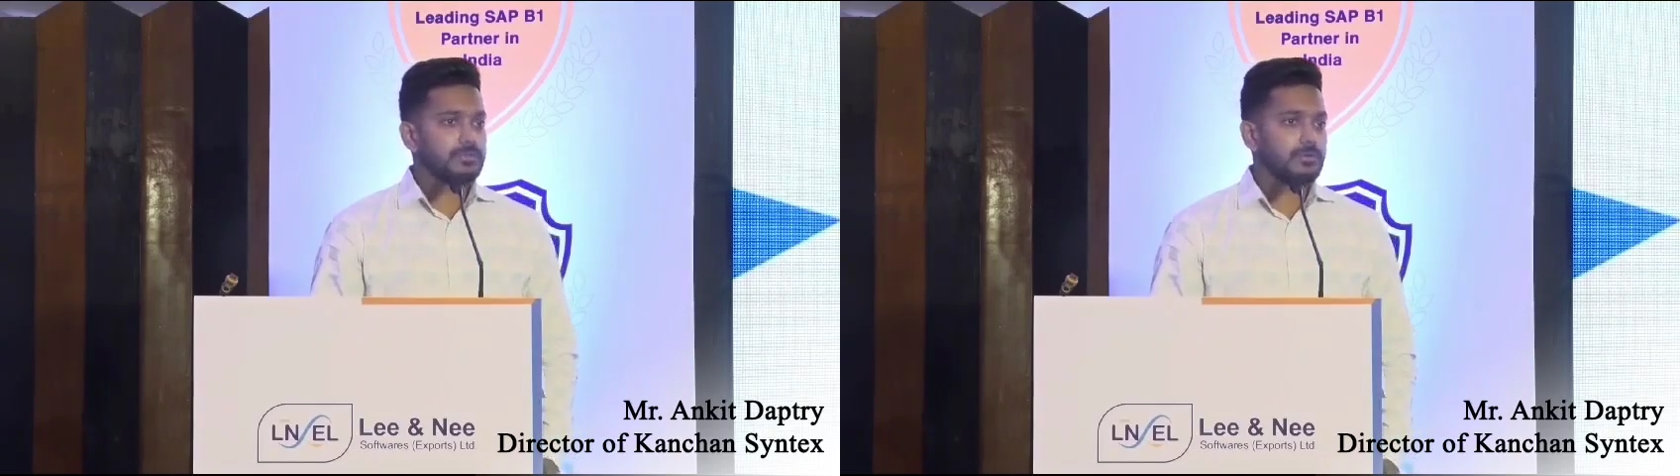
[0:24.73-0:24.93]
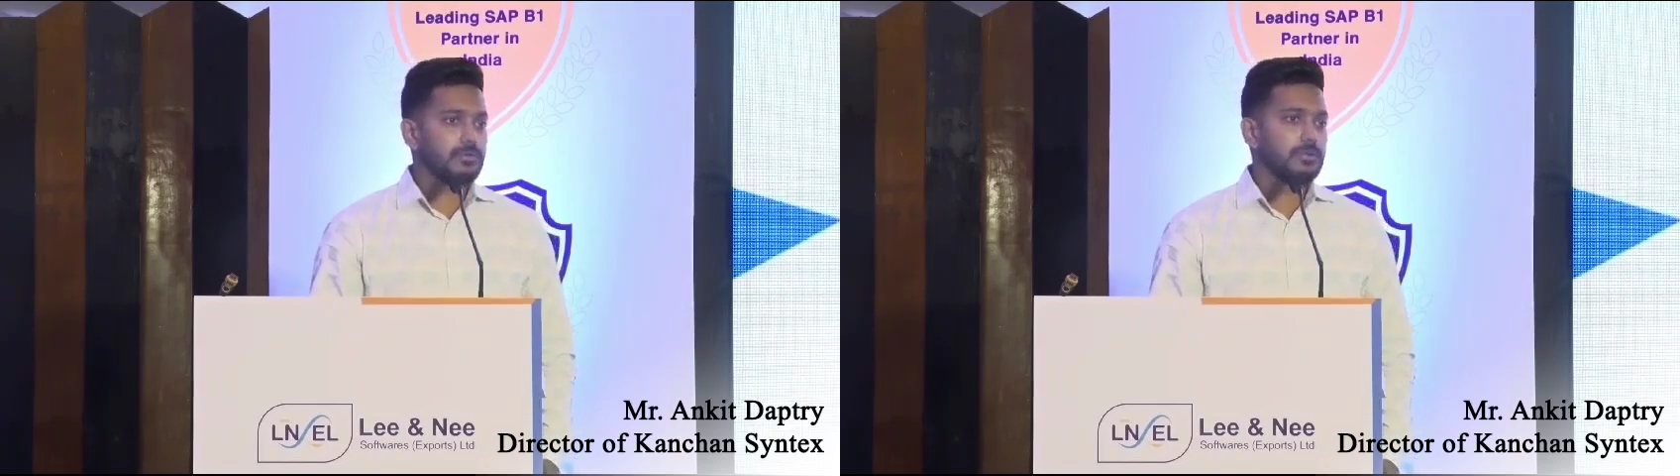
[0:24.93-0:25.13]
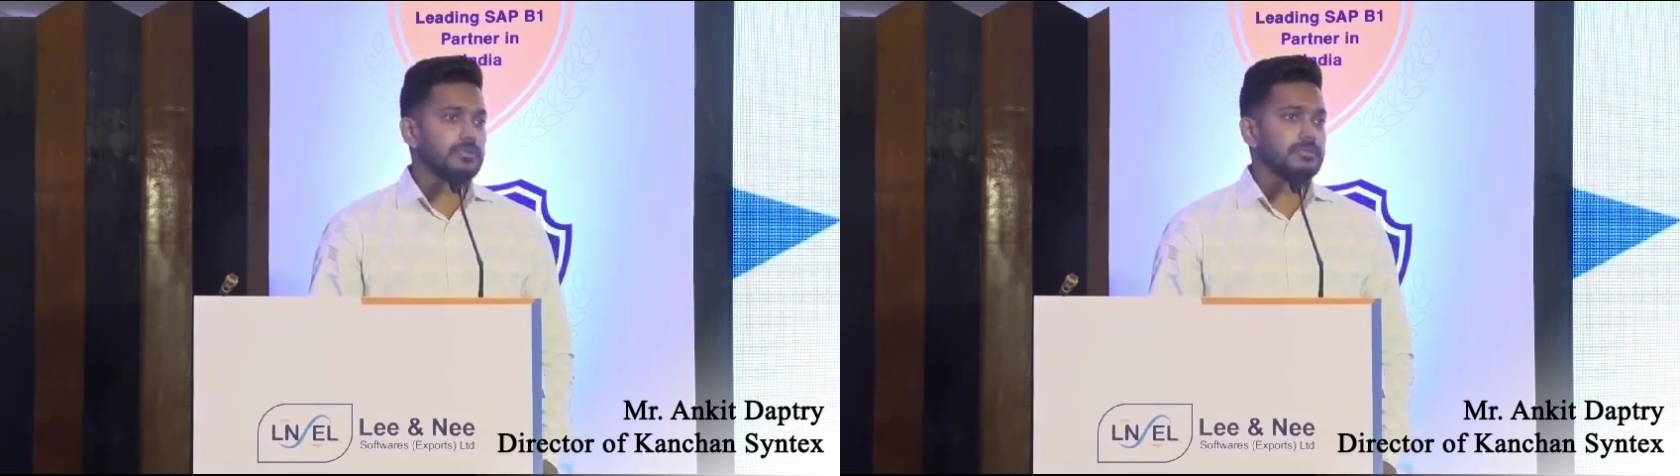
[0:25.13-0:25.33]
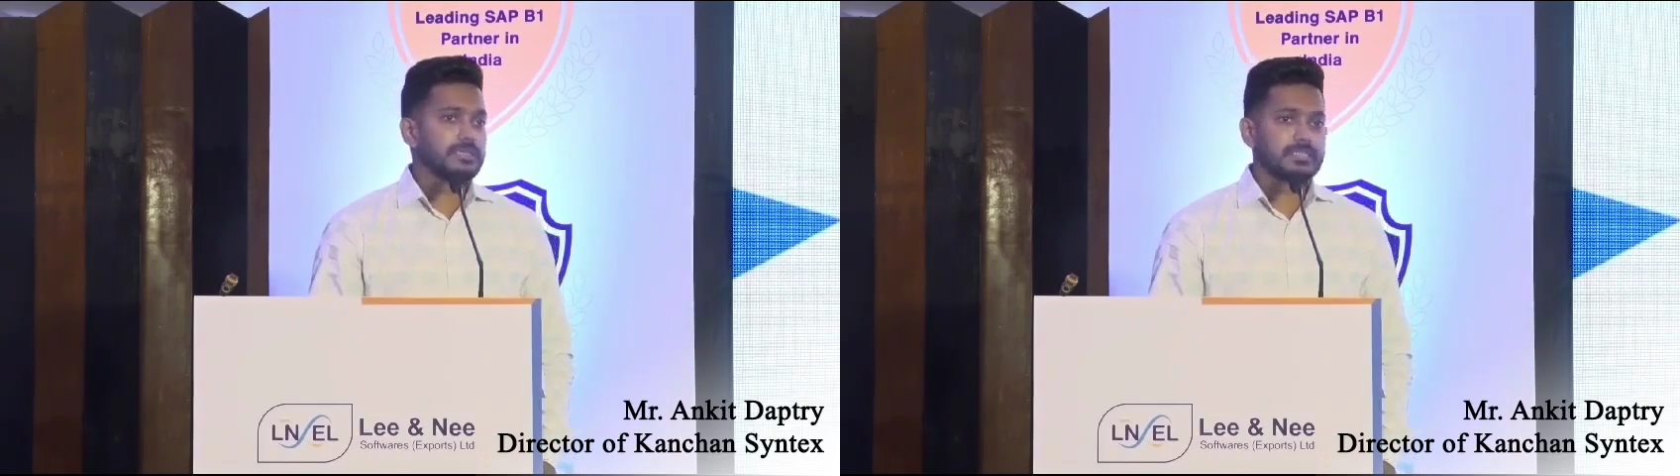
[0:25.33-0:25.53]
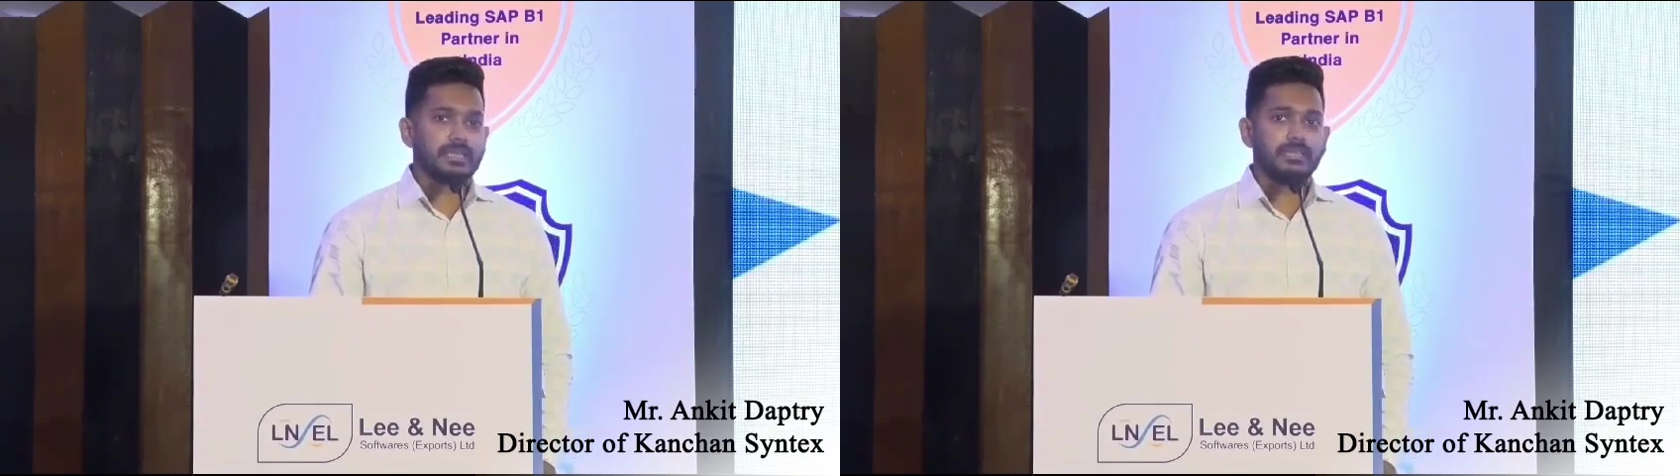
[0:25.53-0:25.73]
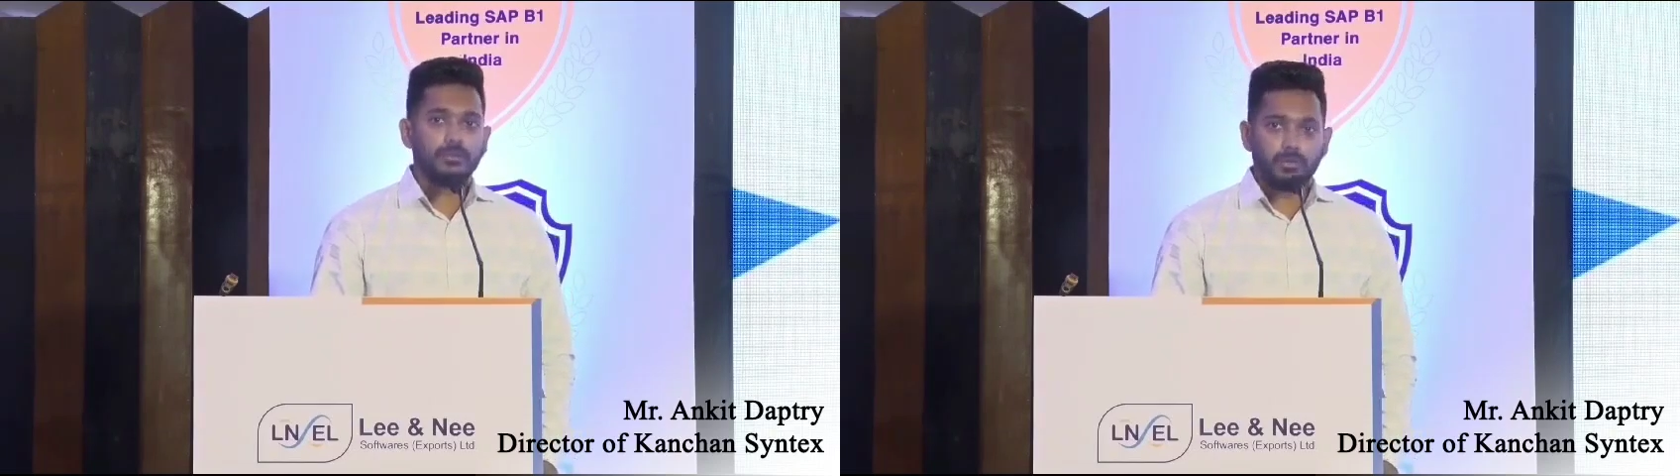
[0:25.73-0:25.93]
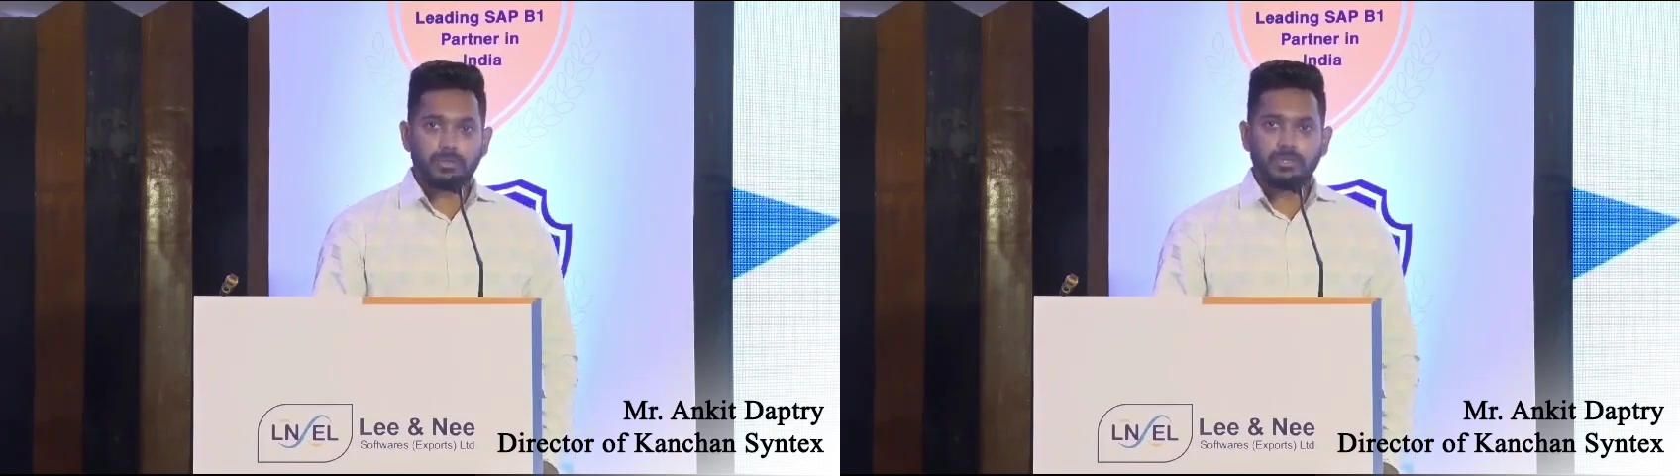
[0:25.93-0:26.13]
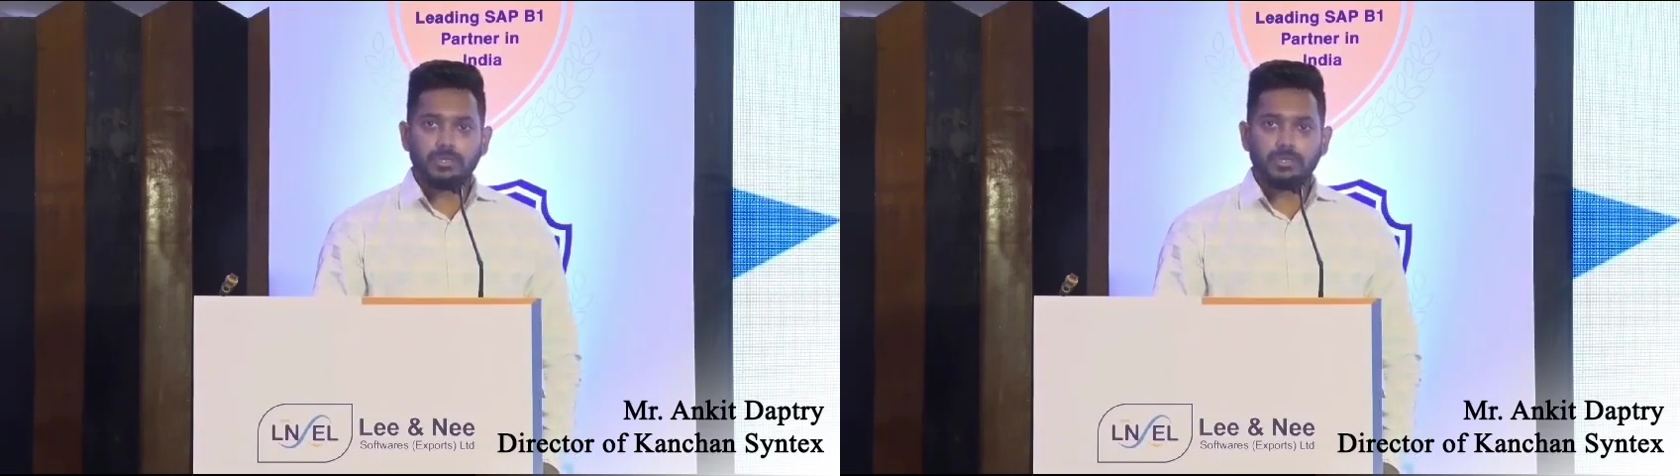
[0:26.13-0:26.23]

called Exactly Gold.